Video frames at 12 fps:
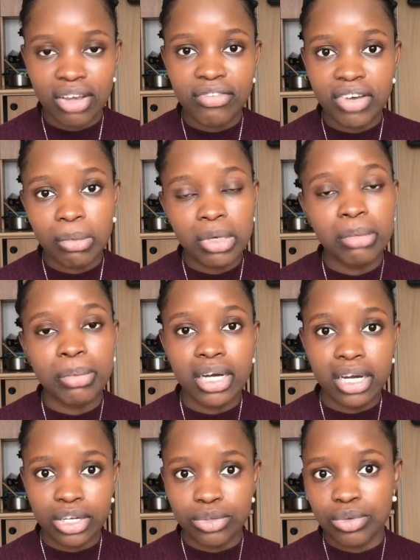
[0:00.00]
You have family
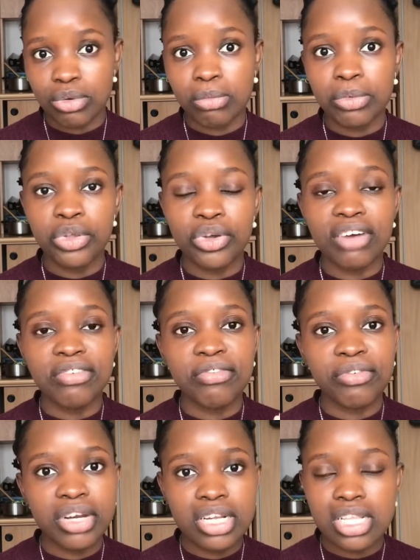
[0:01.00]
back at home. You have
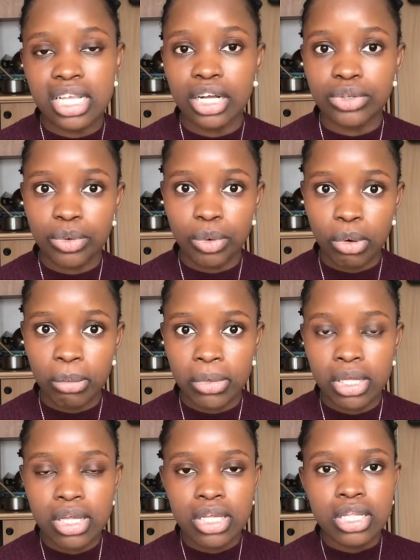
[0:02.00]
friends at home